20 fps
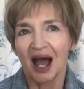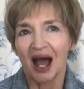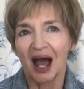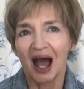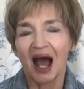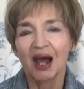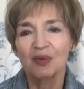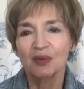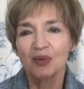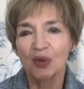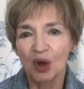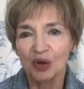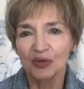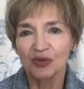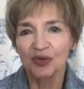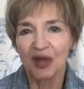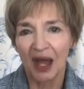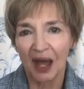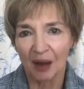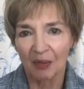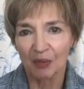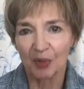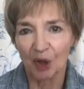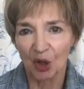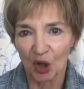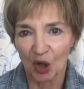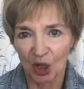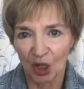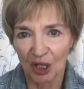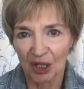I wrote that
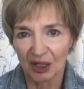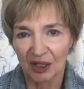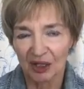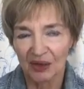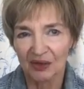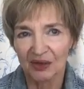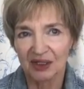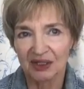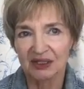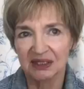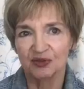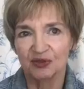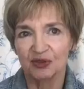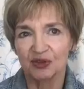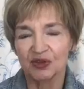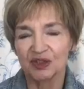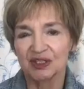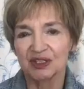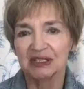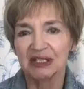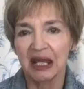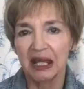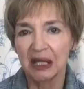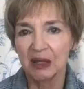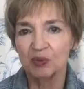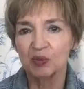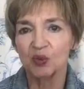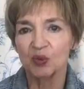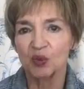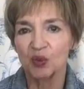book this for the
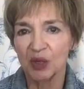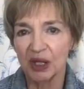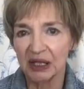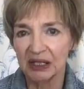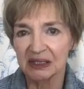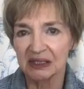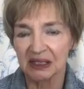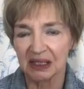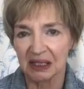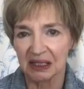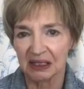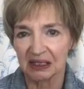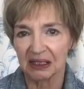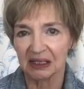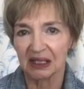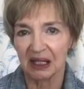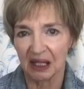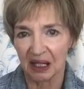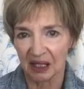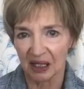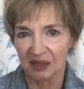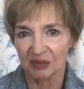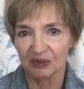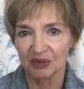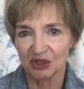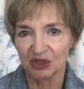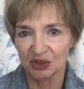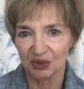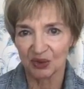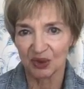same reason that I am
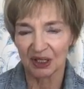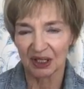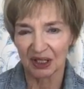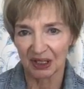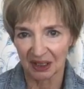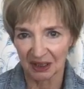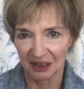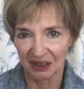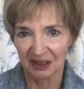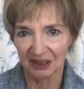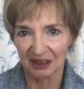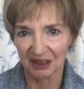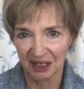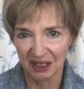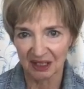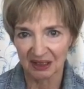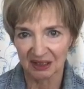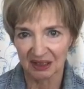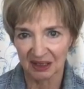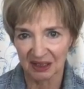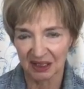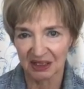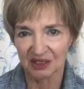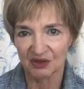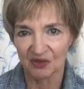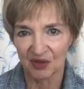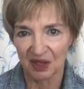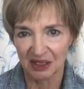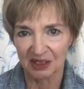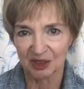doing this
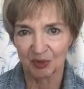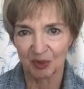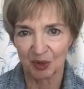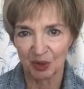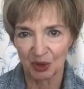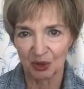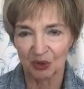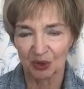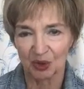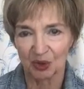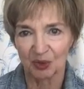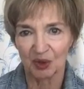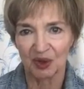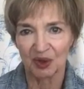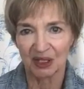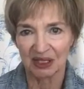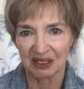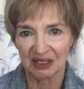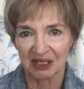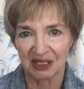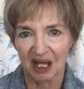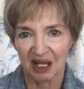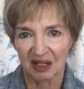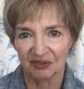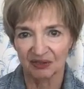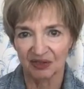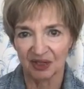Facebook group and these live